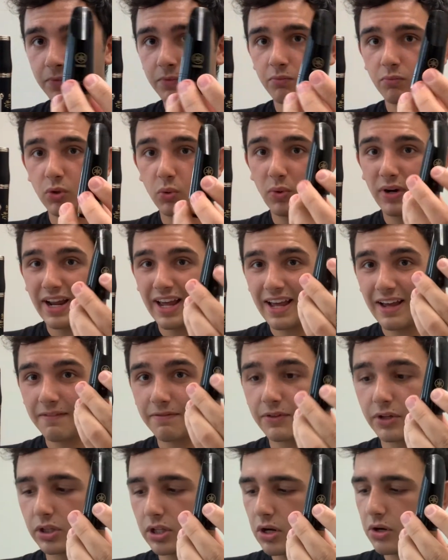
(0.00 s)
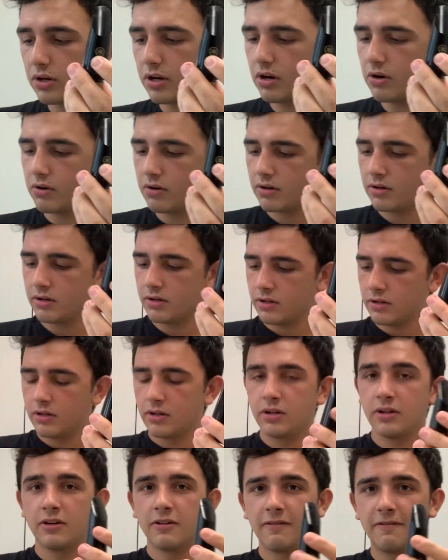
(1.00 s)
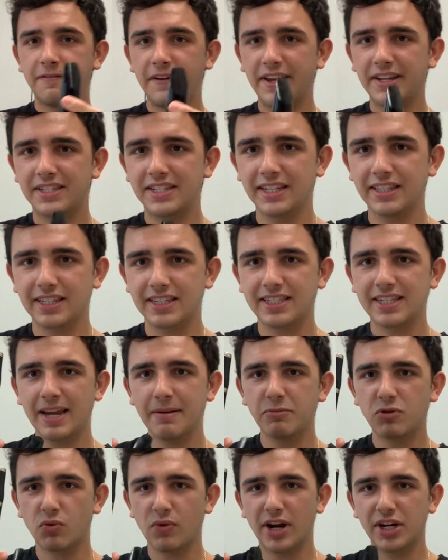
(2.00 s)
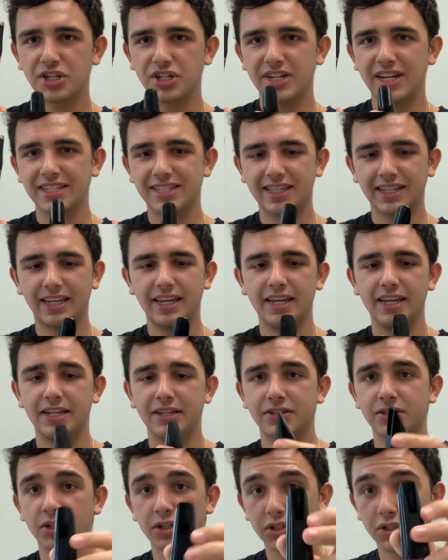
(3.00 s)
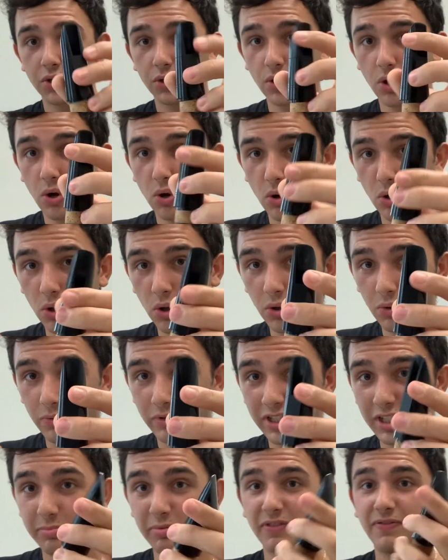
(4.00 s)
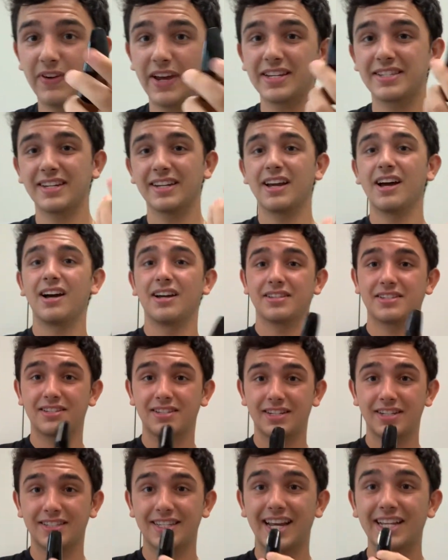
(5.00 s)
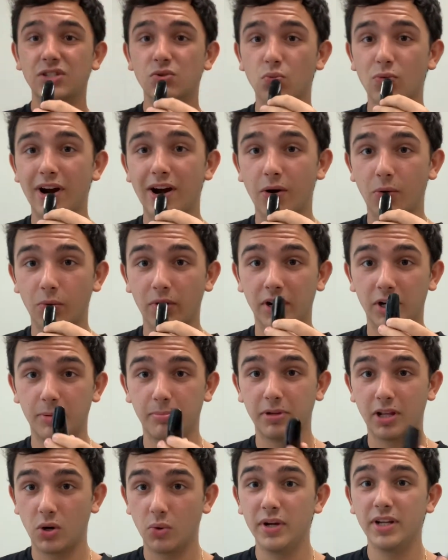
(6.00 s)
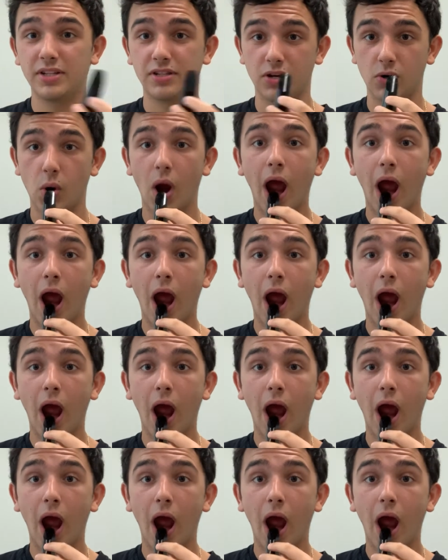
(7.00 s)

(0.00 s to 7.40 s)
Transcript: We want to have the logo facing the same direction as the keys. So the hole wants to be facing us because that's where we're going to blow into.